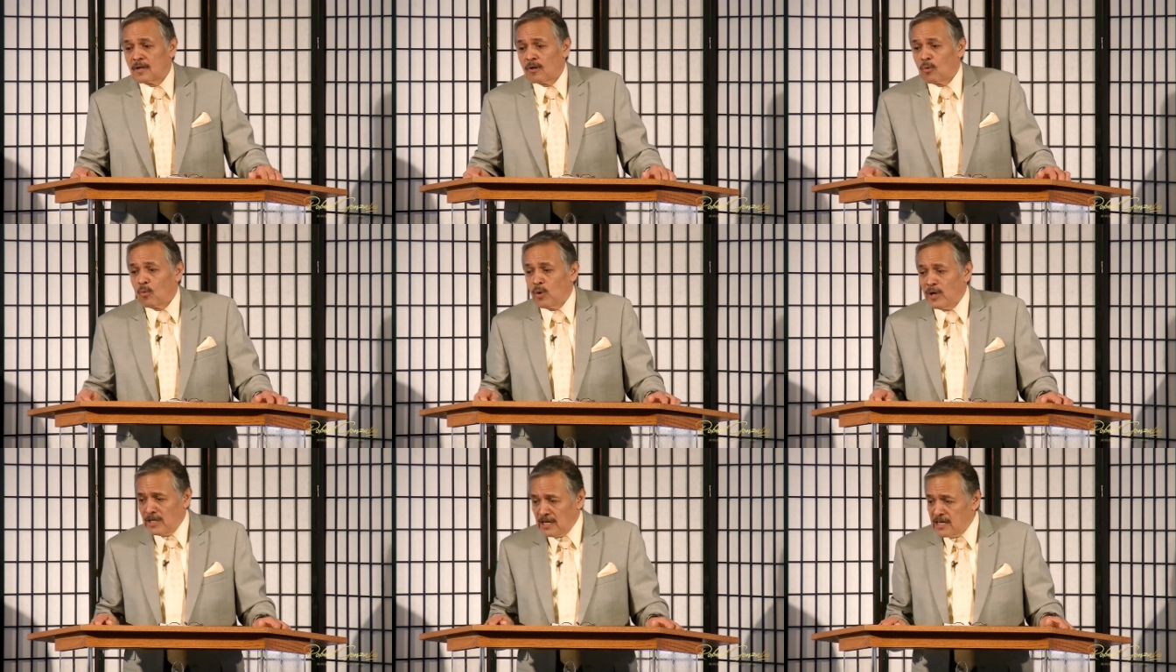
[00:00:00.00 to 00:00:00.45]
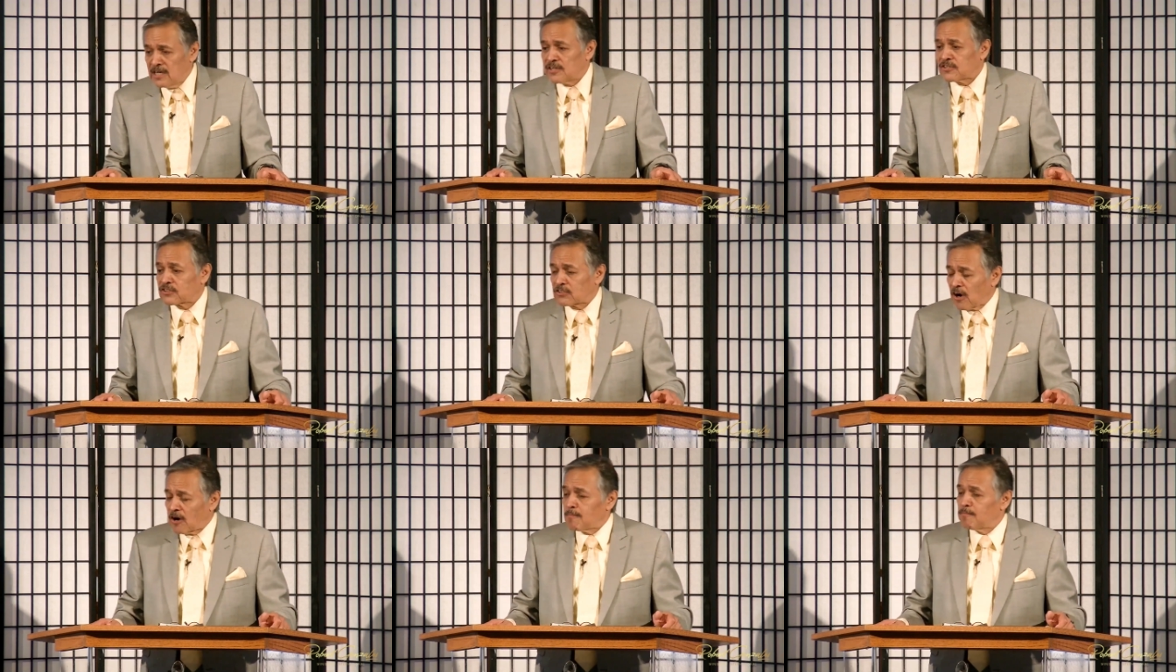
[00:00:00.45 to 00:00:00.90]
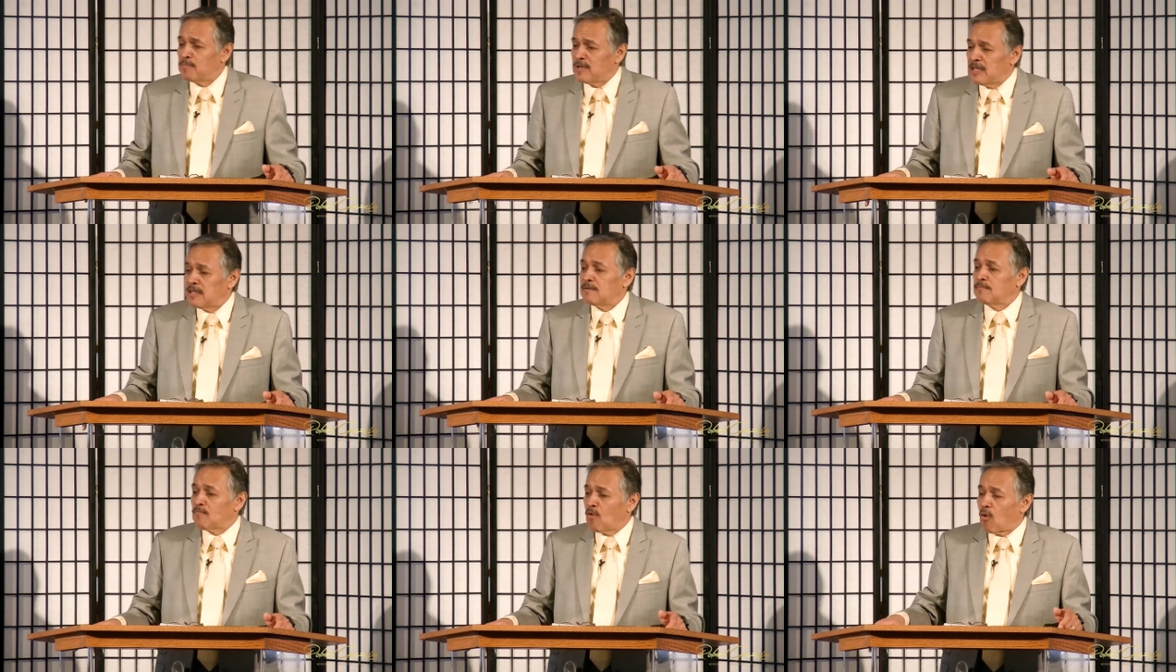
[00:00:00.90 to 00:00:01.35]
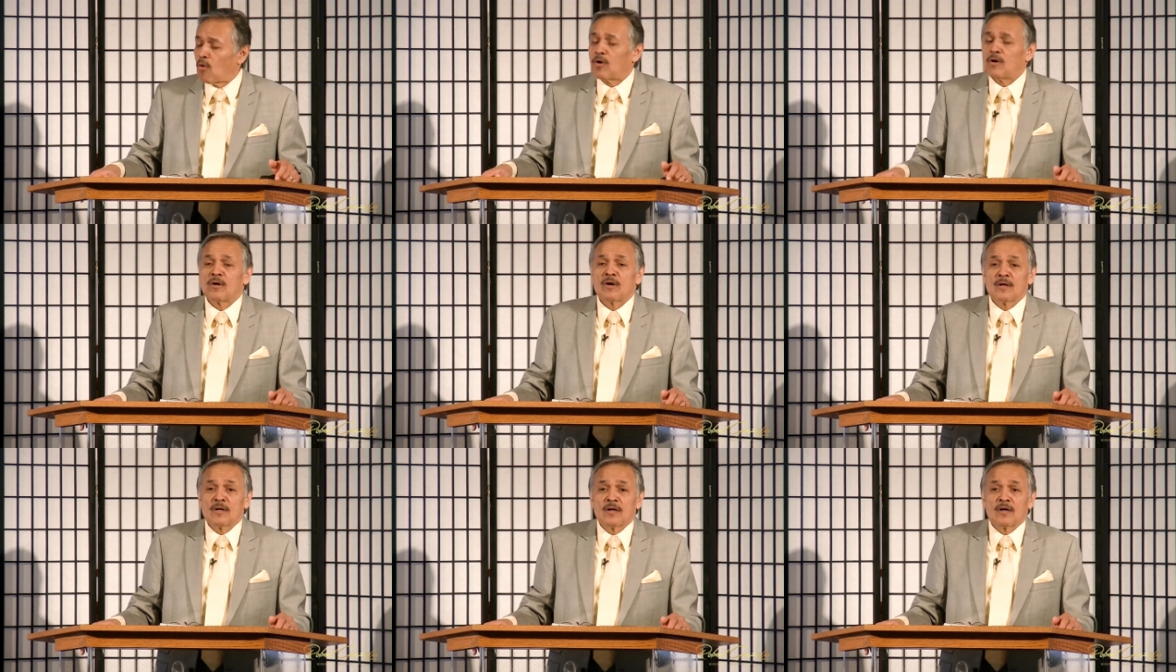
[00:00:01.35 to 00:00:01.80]
we need to start being
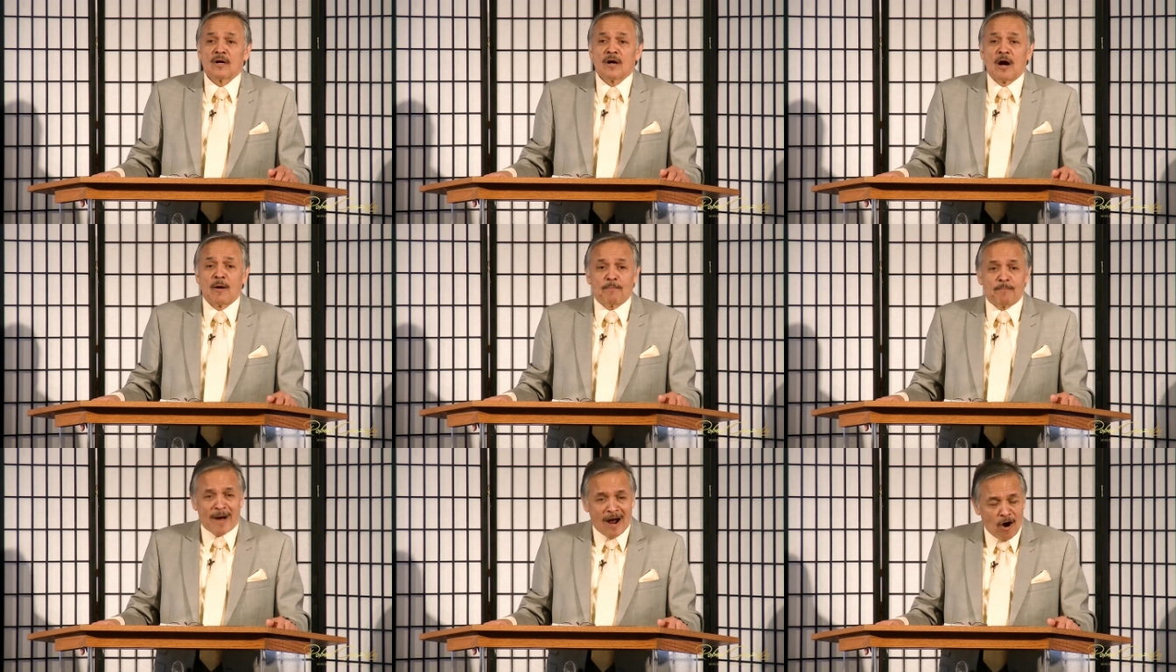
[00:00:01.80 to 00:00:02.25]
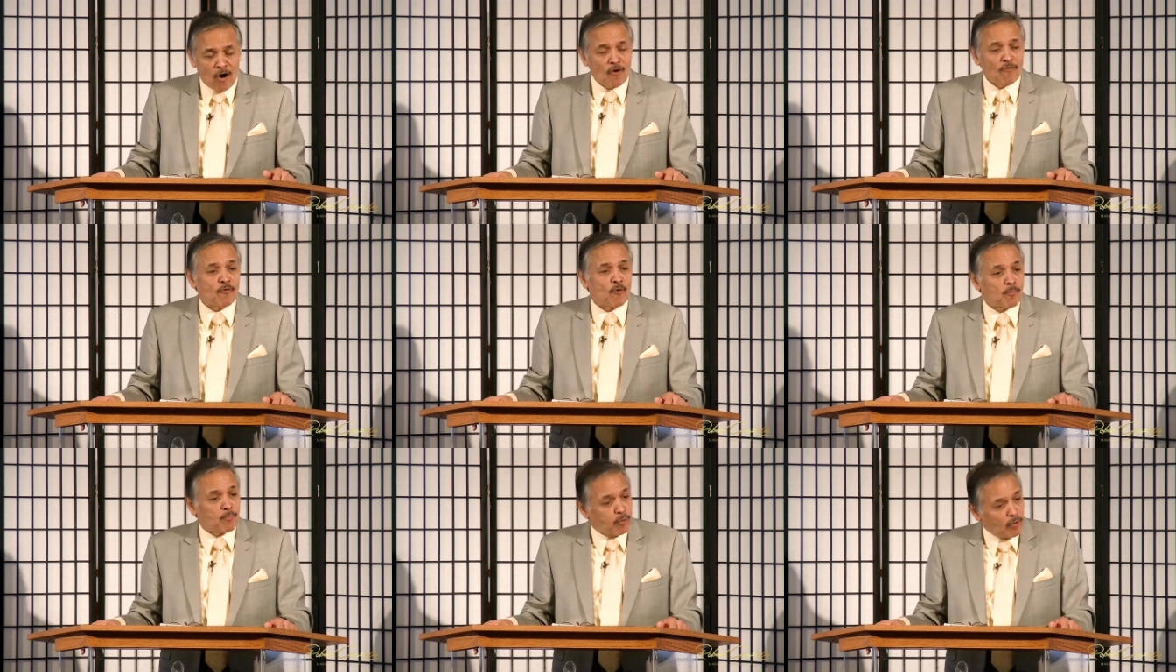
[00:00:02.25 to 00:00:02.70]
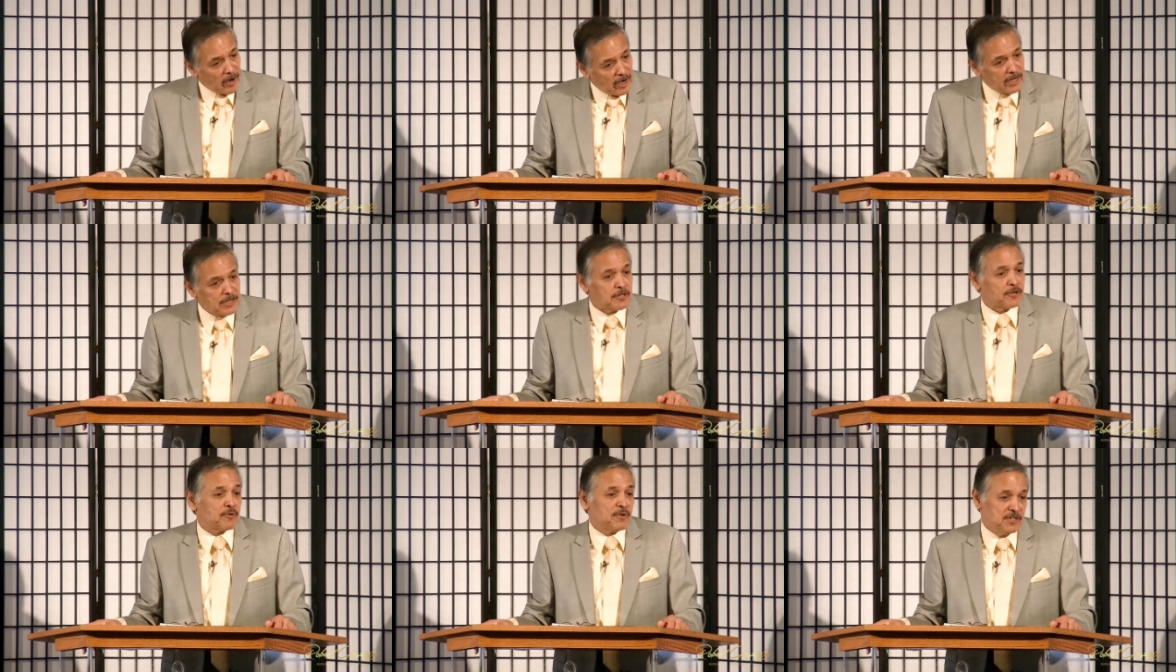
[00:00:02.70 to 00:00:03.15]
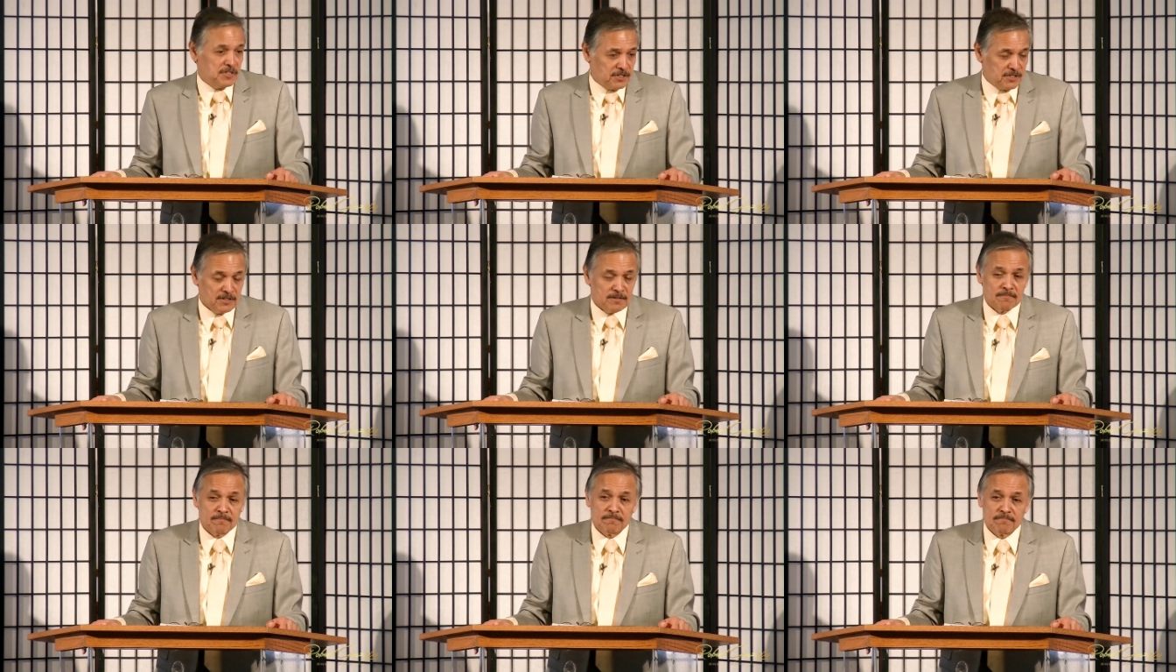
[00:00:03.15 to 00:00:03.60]
more a powerful praying
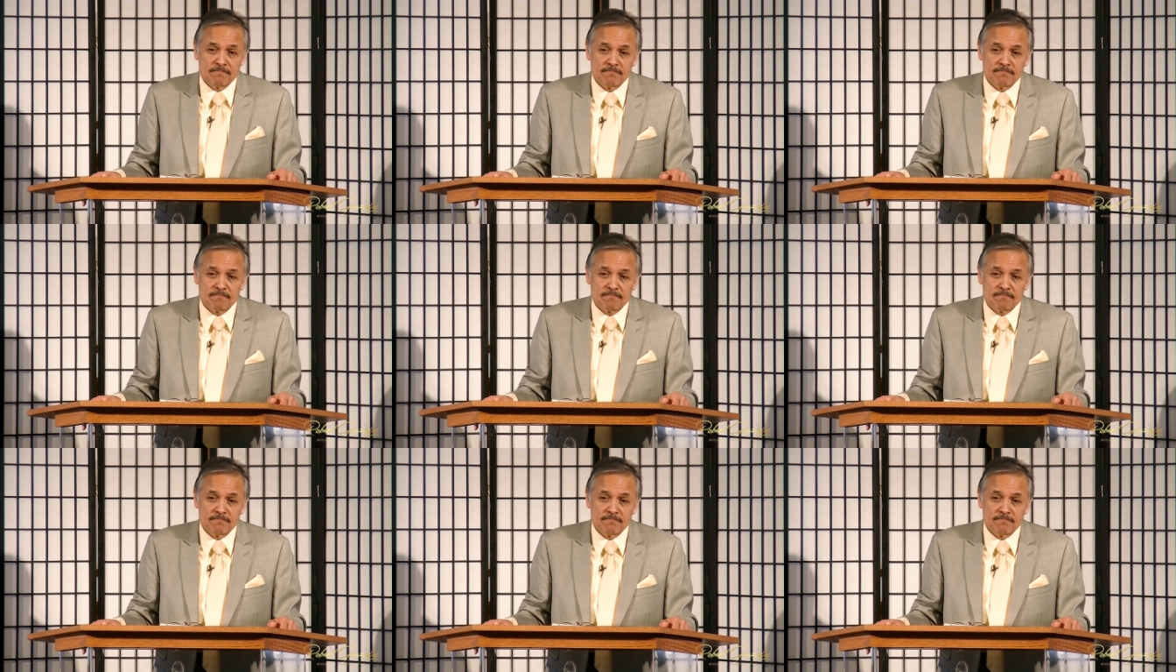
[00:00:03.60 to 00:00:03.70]
Christian.